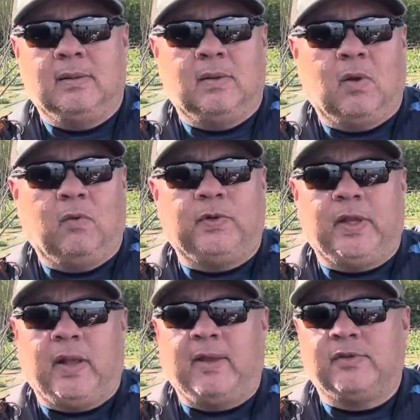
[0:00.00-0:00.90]
hopefully
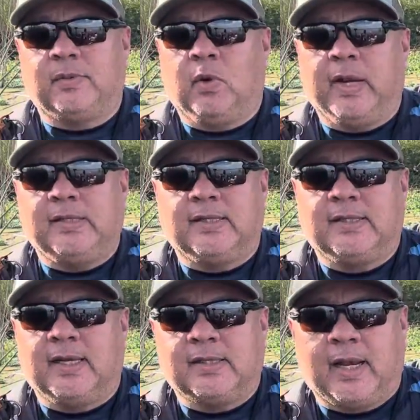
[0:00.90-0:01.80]
you'll have some great
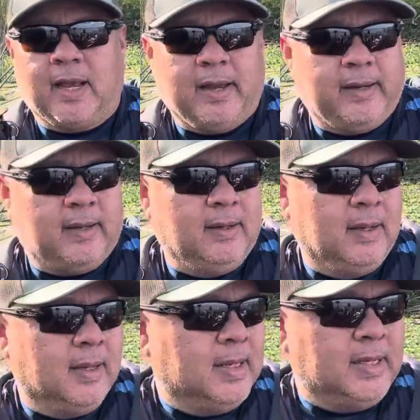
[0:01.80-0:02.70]
success like I did.
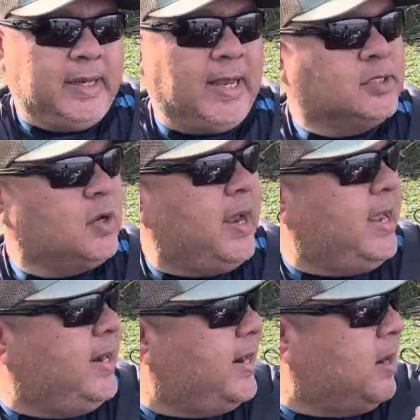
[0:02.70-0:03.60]
Yeah, so I
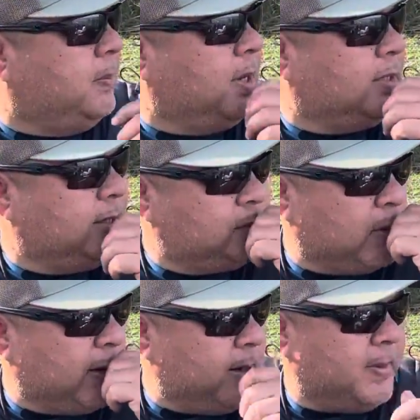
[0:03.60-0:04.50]
headed out of Buckley this
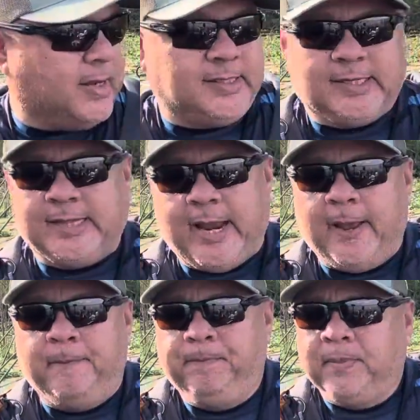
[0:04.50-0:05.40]
morning about 6
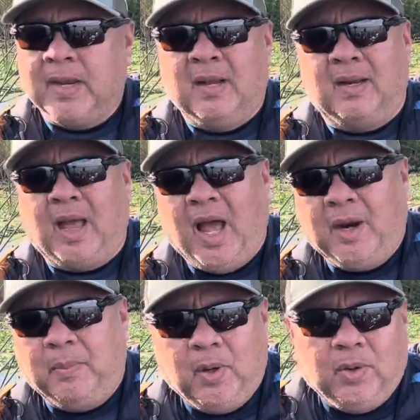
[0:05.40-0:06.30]
a.m. A lot
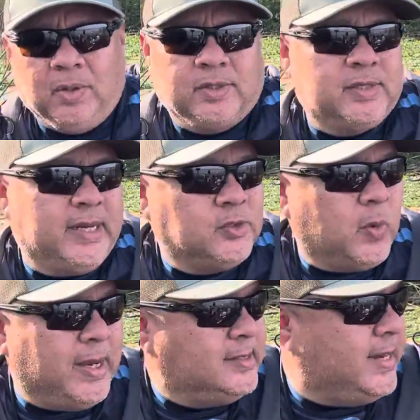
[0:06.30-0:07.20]
of boaters. It's
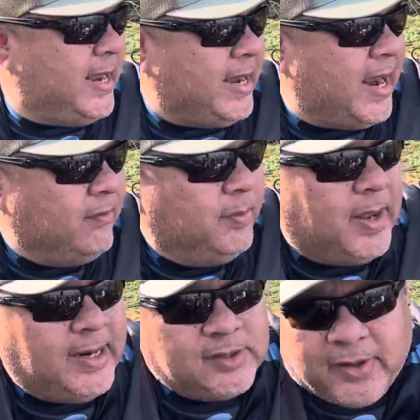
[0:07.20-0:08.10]
Wednesday.
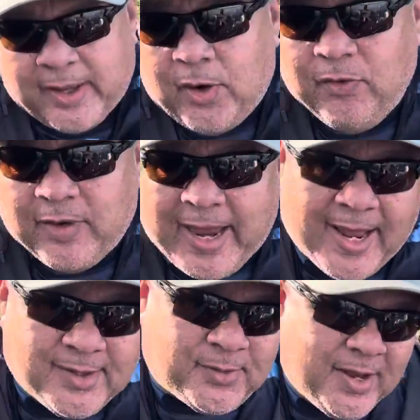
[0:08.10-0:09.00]
Everybody saw that
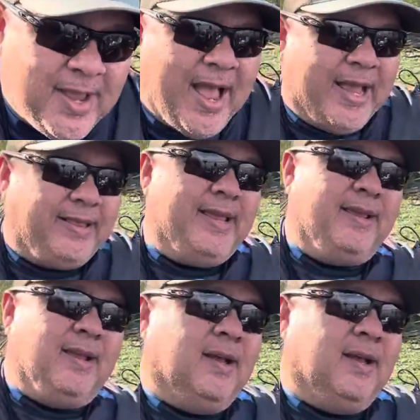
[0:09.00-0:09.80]
overcast, I think,